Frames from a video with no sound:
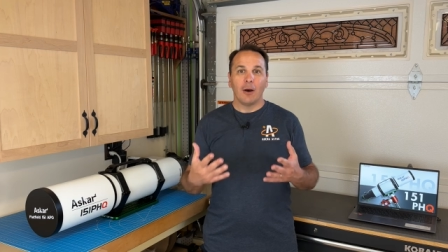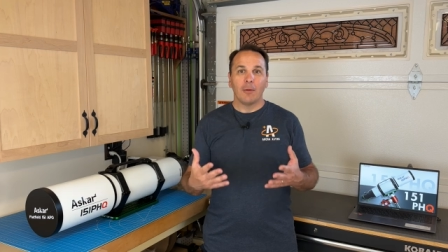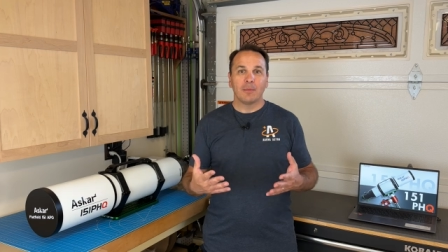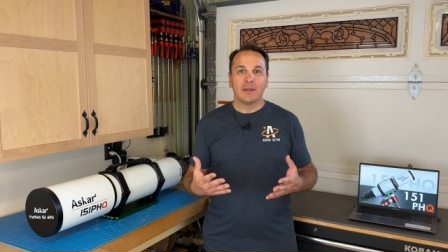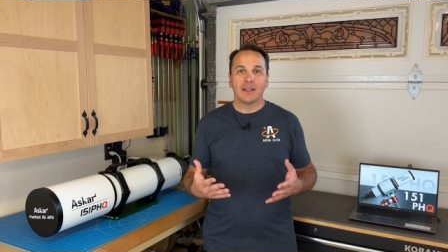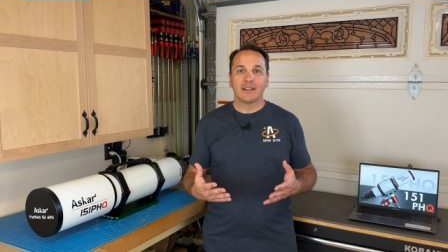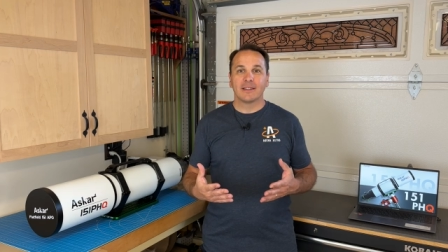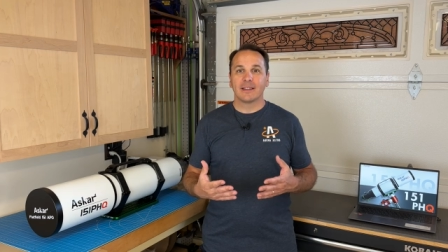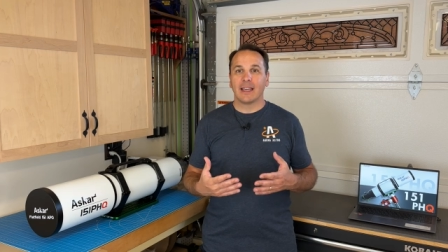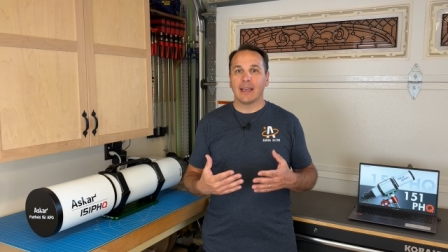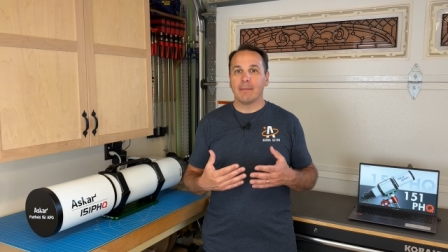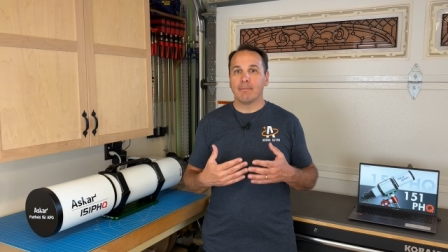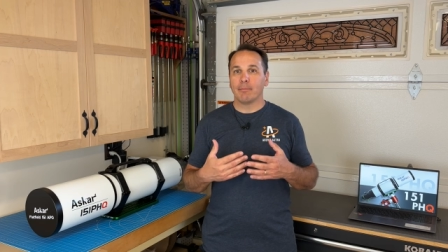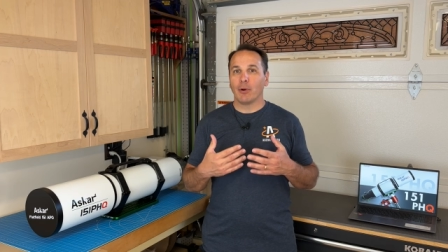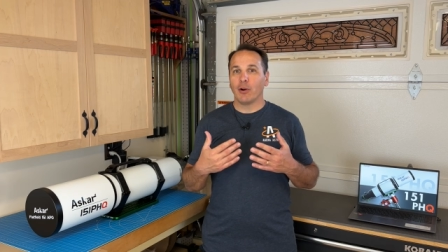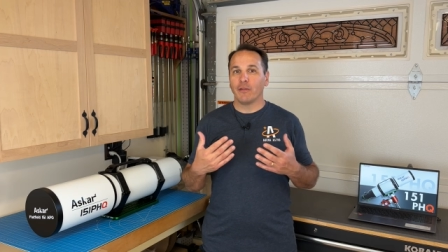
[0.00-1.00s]
optics
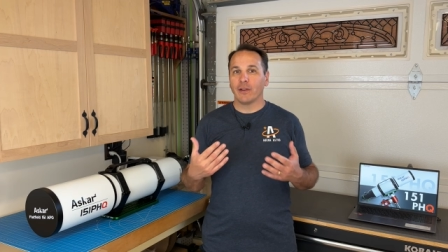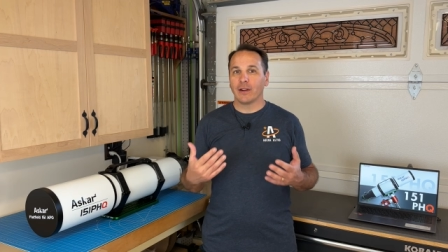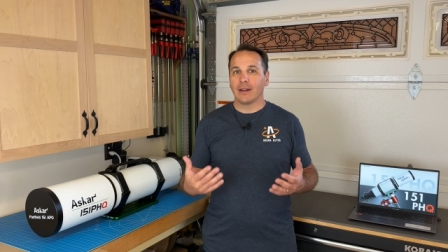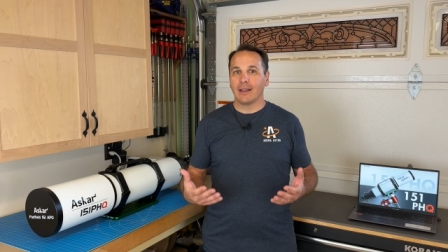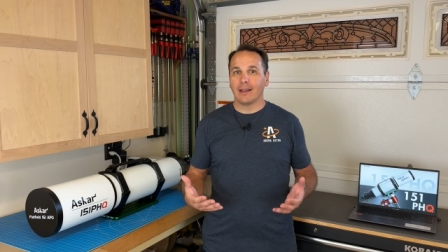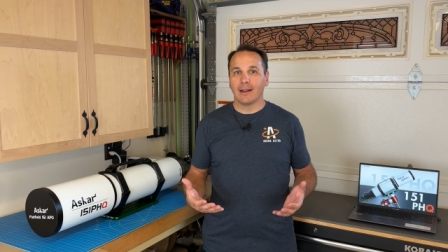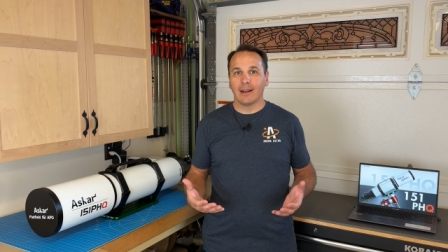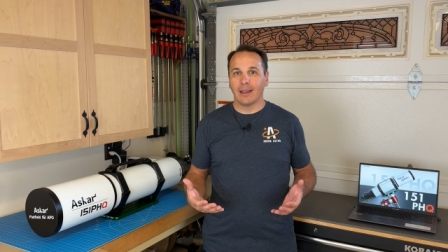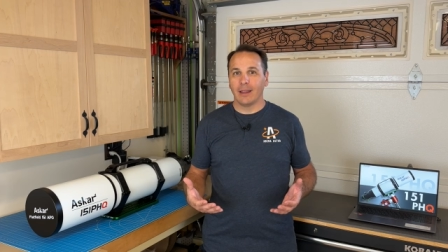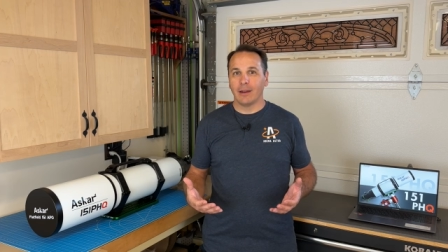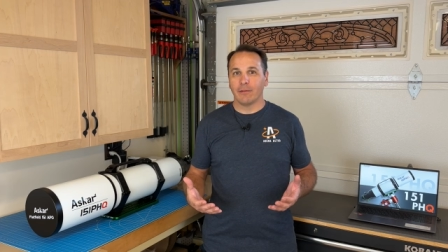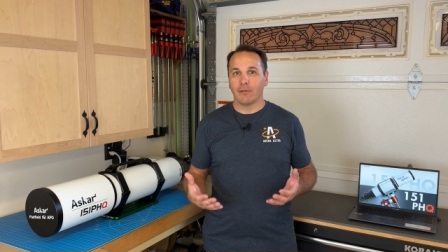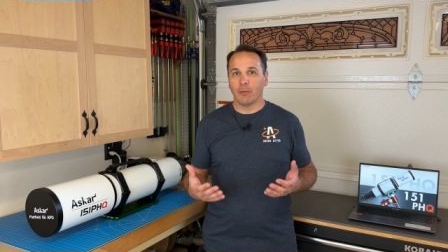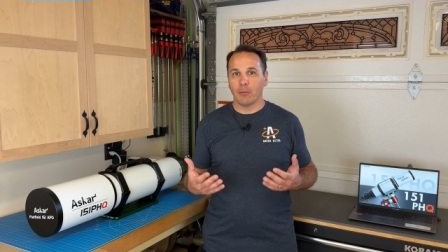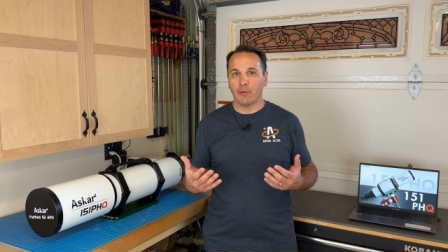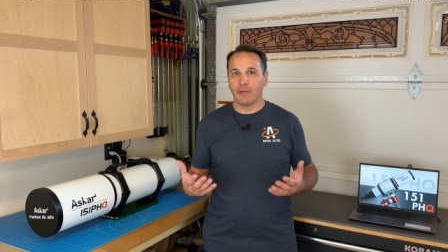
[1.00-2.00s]
came perfectly clean
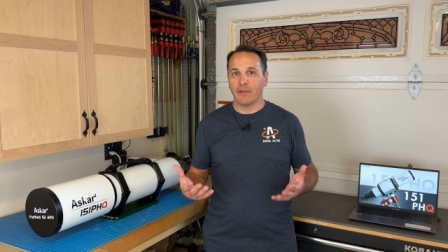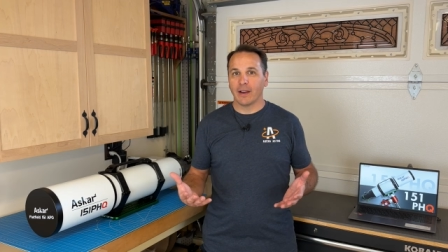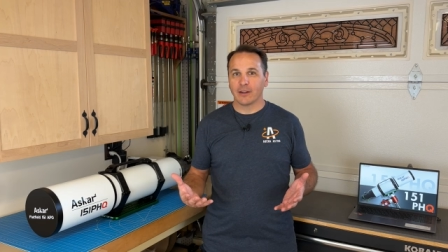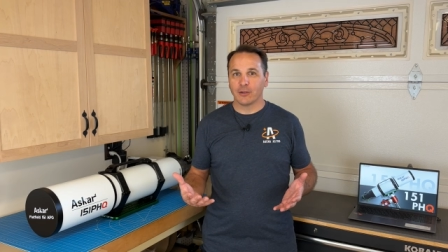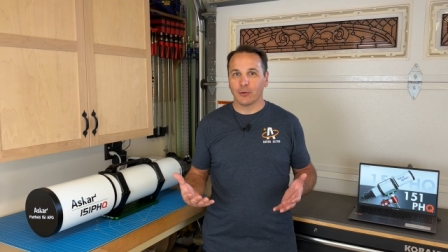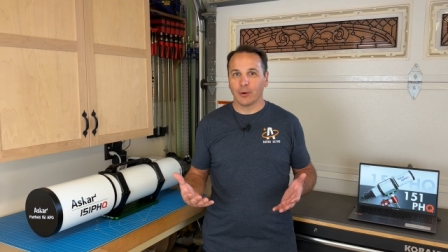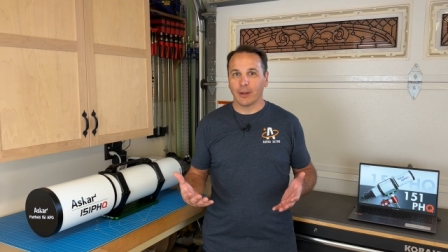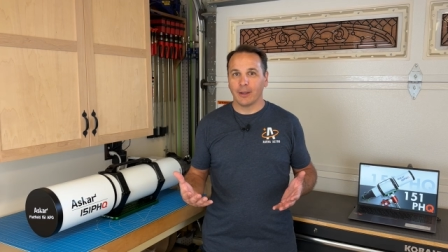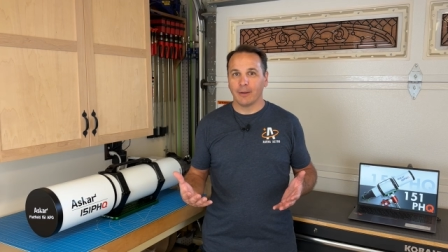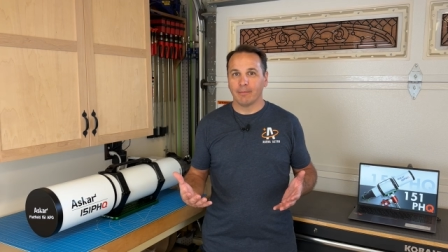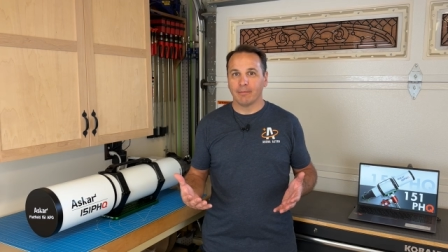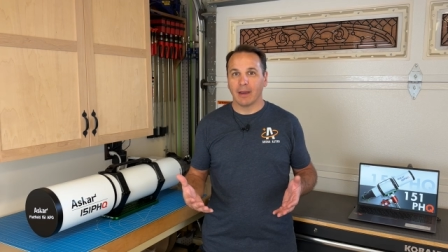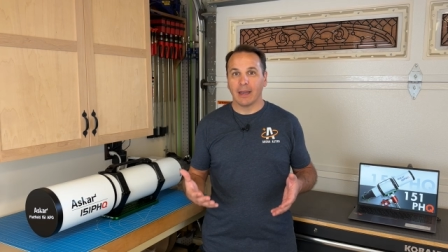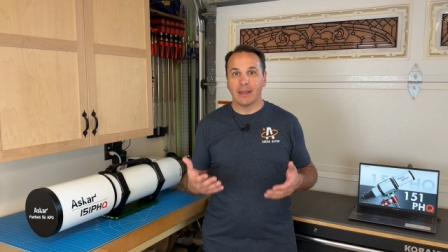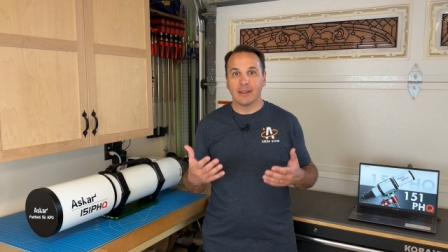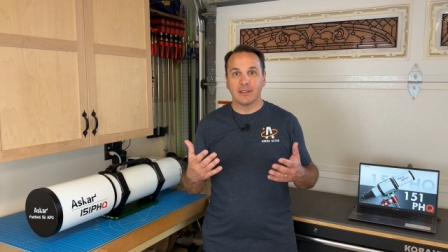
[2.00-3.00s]
from the factory.
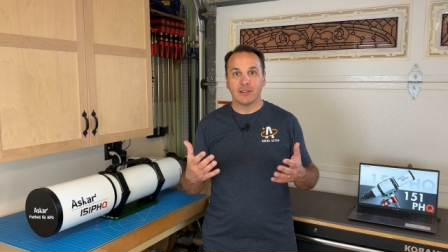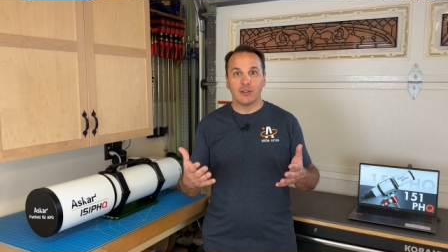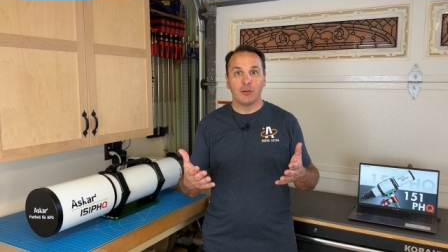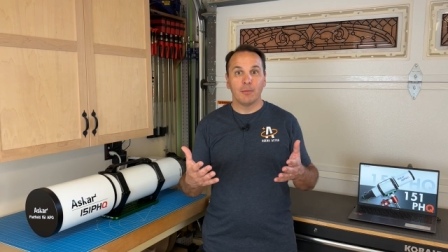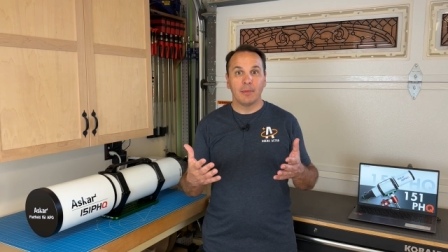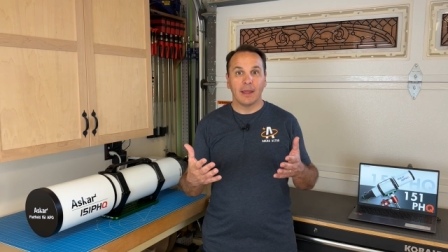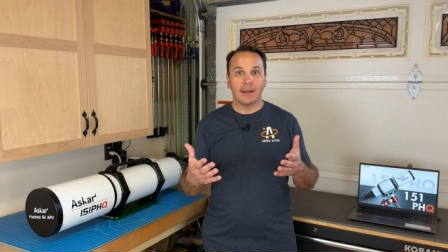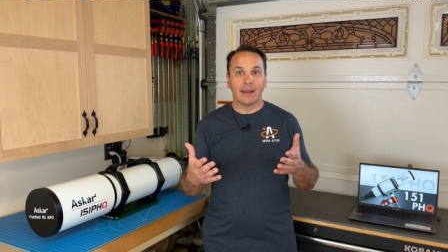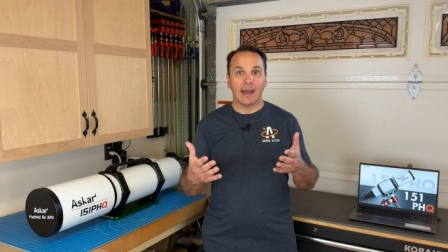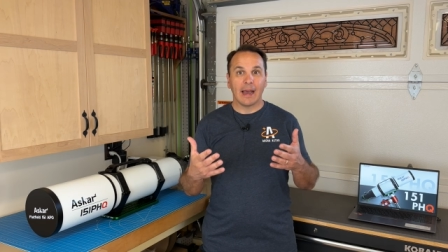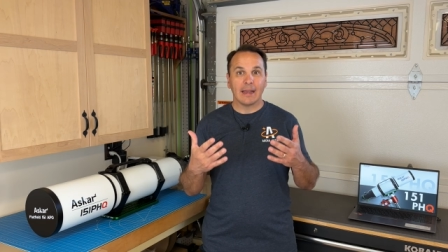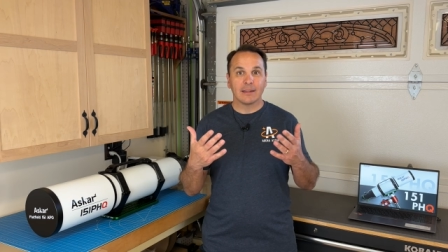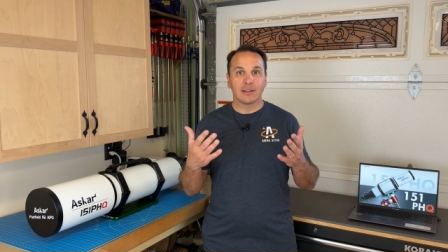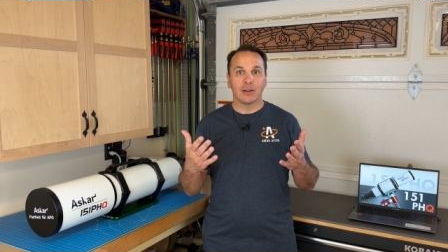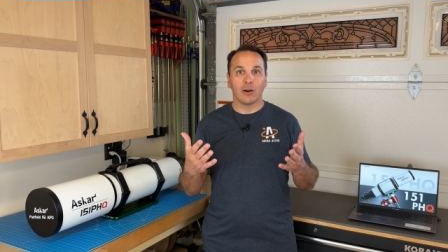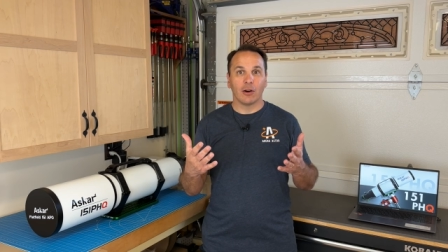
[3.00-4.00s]
I assume that
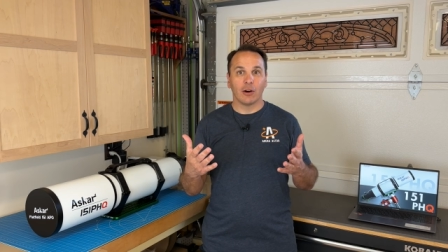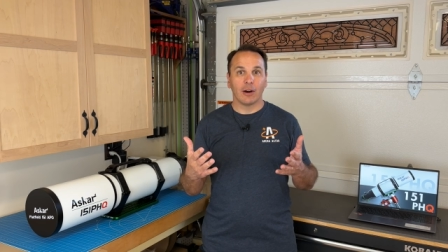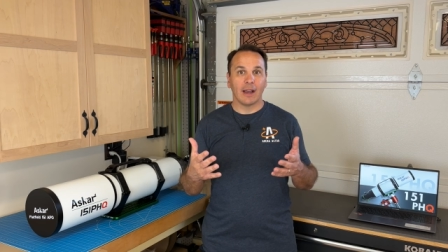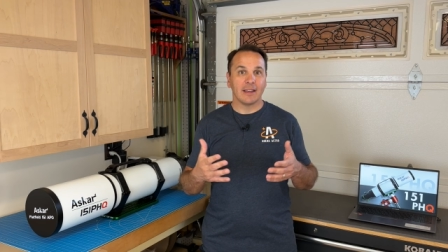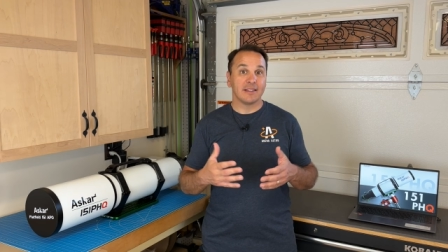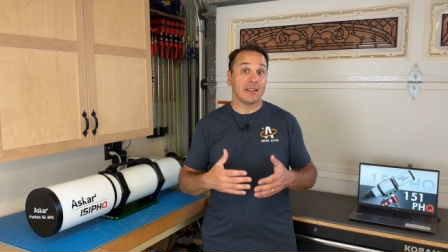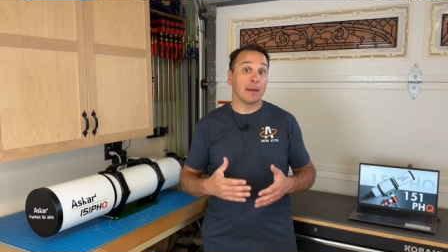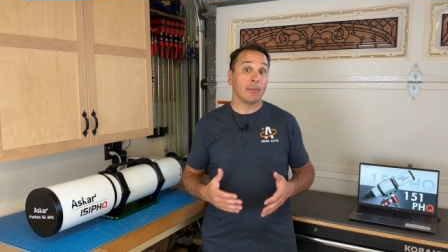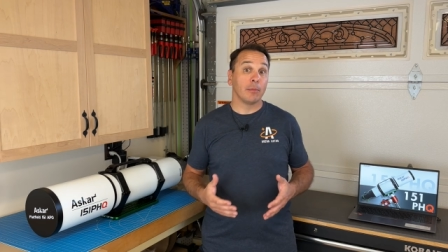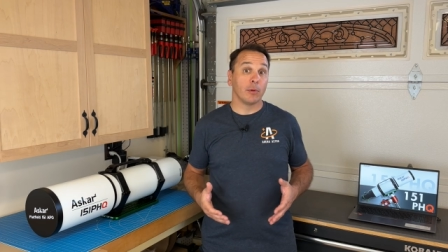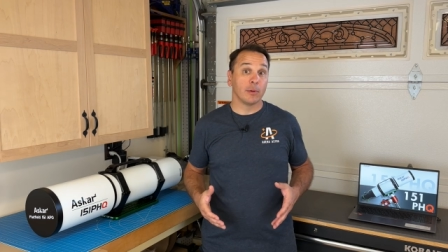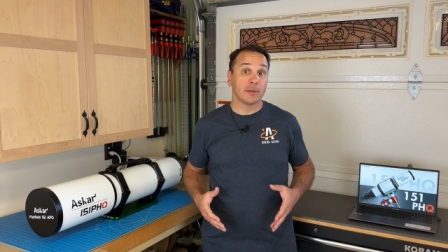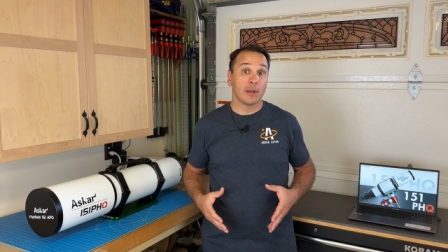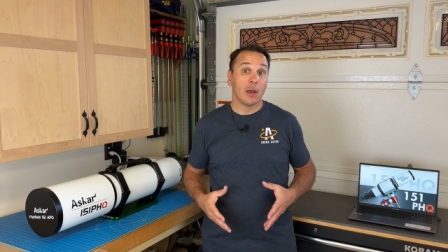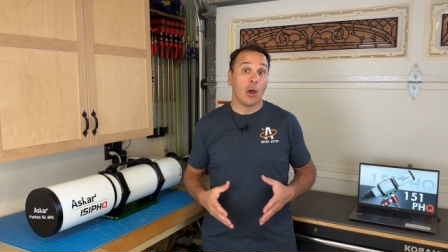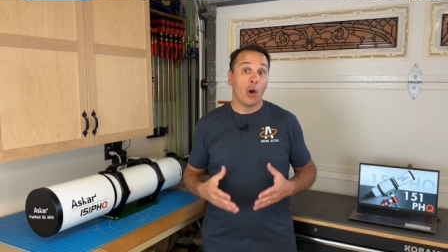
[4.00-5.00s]
Askar assembled